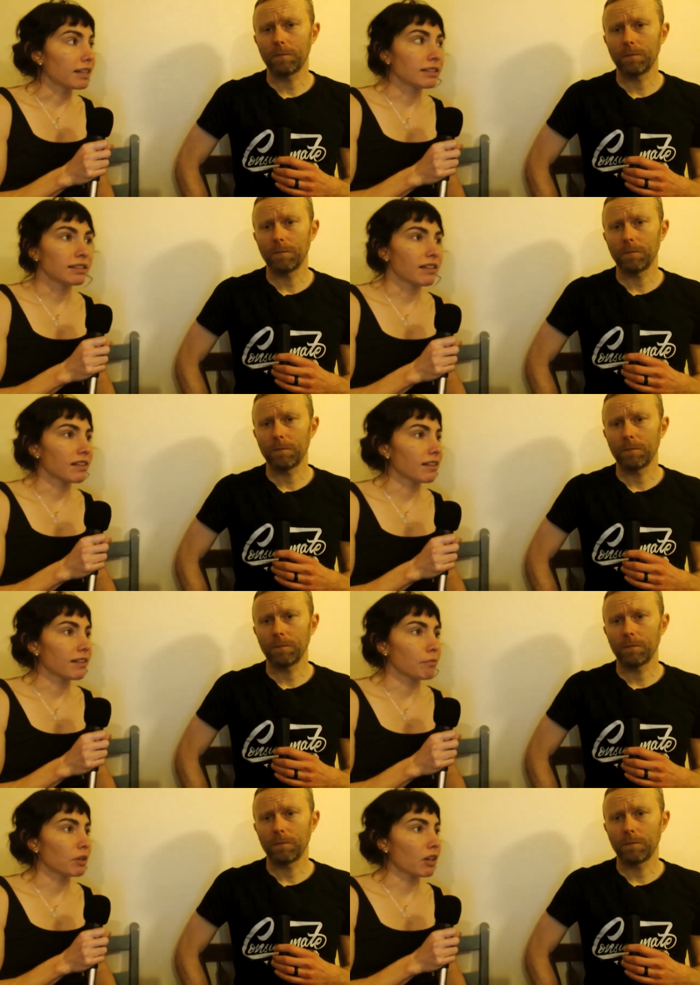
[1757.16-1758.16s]
Speaker 1: I think this is
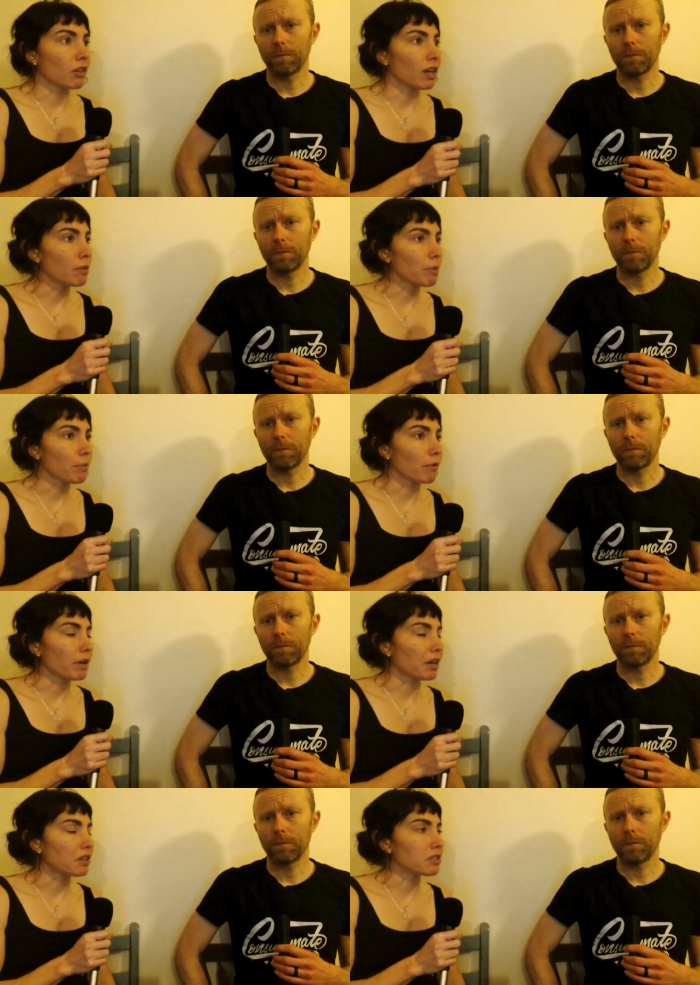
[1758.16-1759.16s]
something that a lot of people
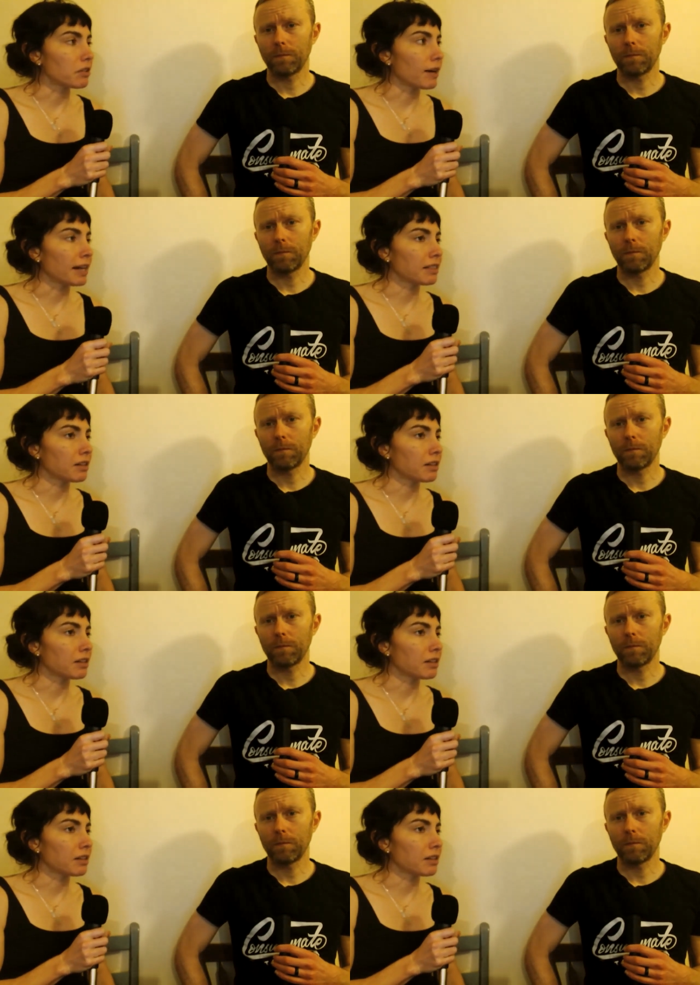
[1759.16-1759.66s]
run into, right?